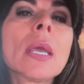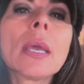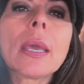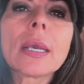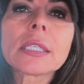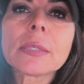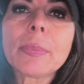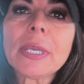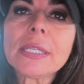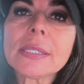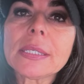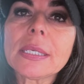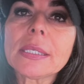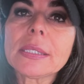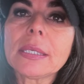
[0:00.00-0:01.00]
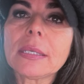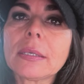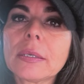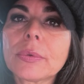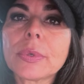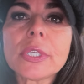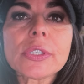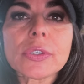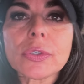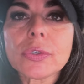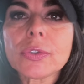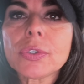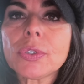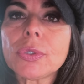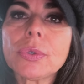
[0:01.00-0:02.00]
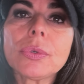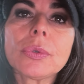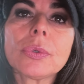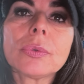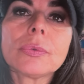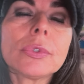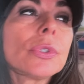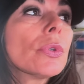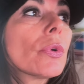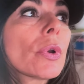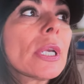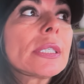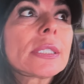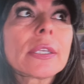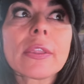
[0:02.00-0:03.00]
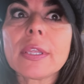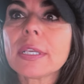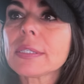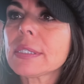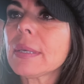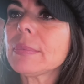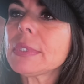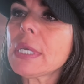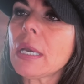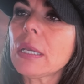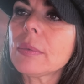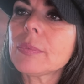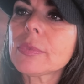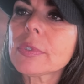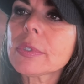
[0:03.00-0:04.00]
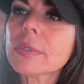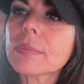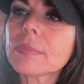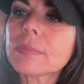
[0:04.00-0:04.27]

expenses and reasons to do crazy things sometimes.